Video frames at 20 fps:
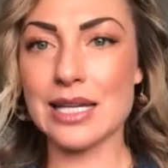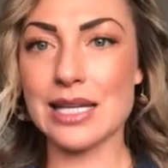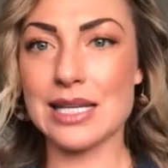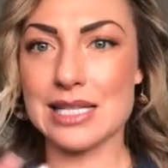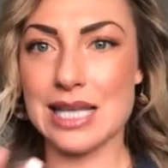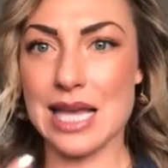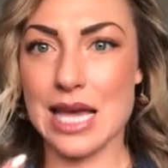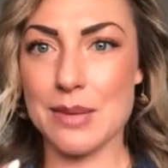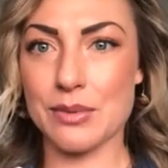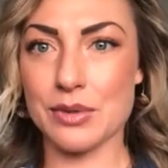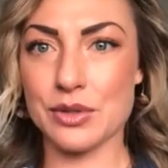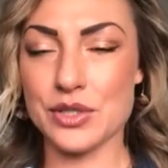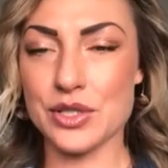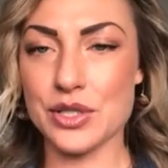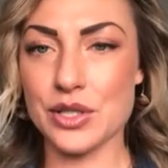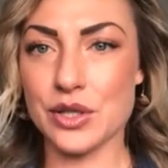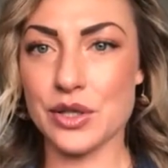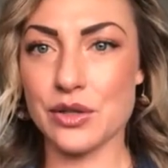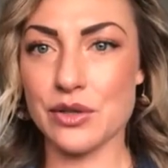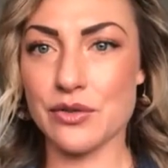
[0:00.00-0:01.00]
is able
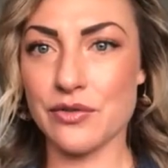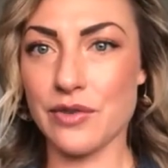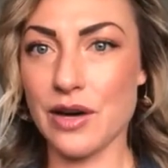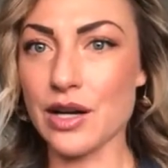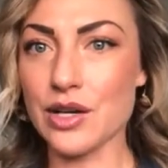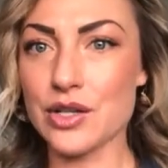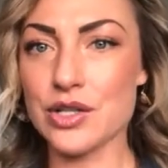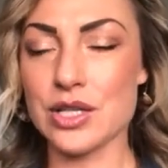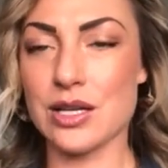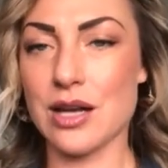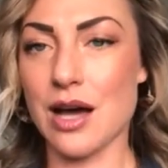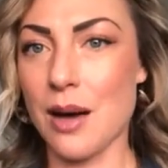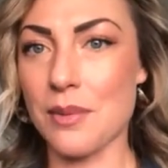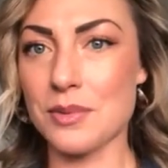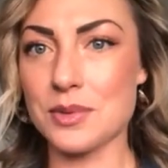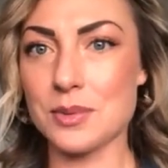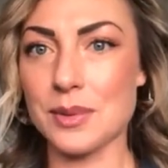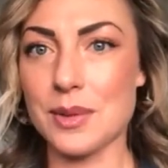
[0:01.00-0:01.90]
to function optimally,